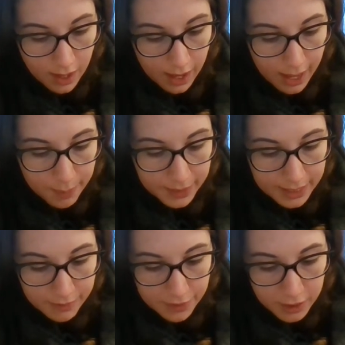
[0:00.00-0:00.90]
"I
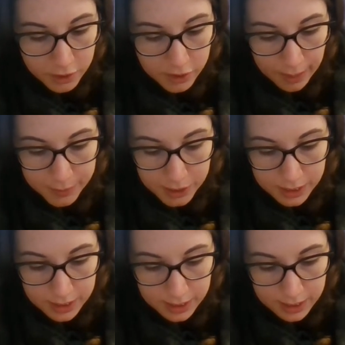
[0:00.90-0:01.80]
believe the
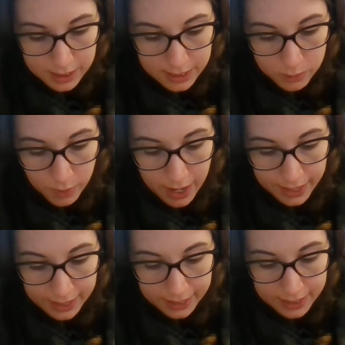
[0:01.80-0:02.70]
contraption is
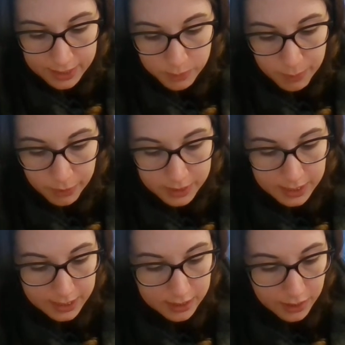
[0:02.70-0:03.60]
working as we
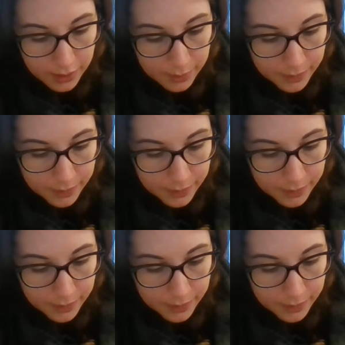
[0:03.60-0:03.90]
wanted it to,"